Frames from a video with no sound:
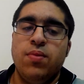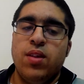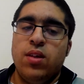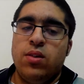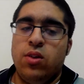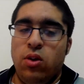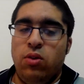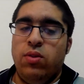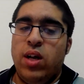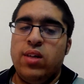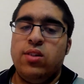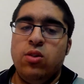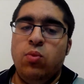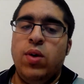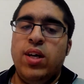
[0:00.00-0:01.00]
So
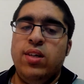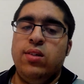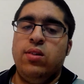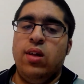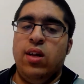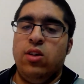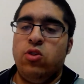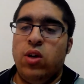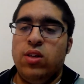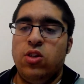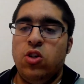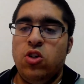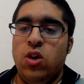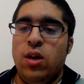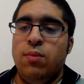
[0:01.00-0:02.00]
that's the ways that
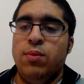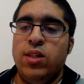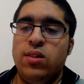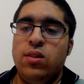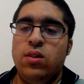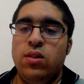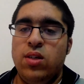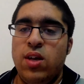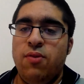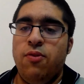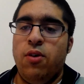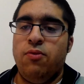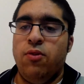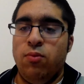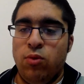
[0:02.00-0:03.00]
transition elements
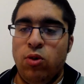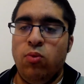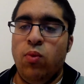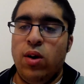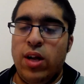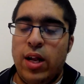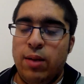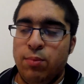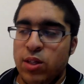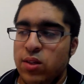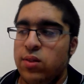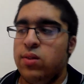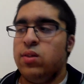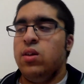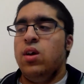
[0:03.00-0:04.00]
differ from group 1
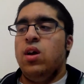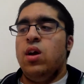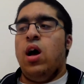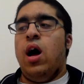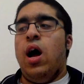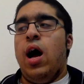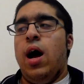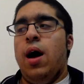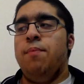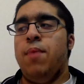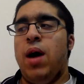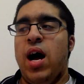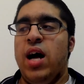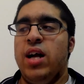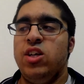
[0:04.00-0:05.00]
elements,
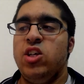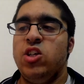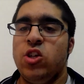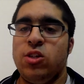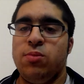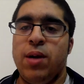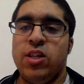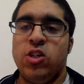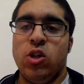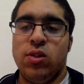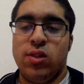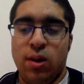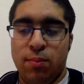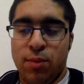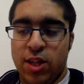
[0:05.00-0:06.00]
and you can just mention
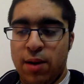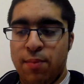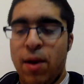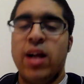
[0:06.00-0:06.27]
some of them.